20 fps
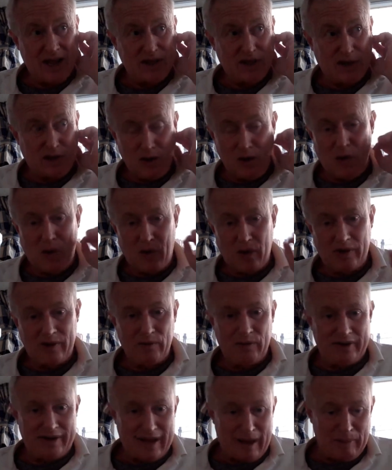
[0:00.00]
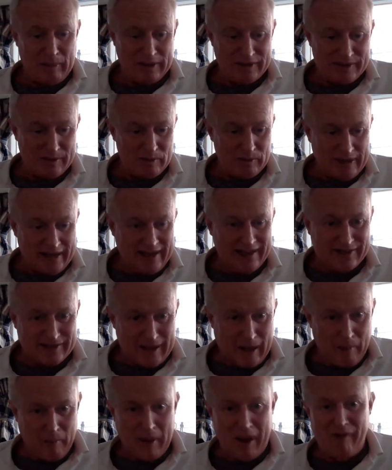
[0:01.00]
You look, capitalism
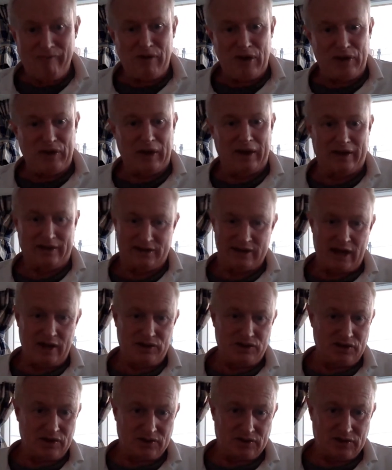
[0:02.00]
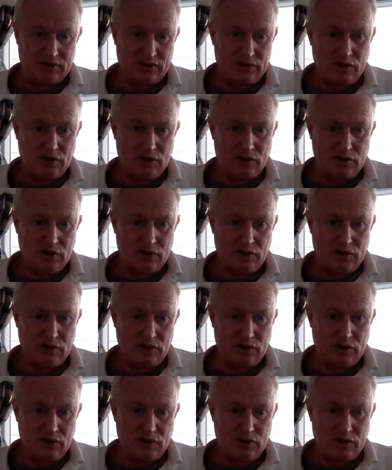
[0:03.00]
eats up everything it touches.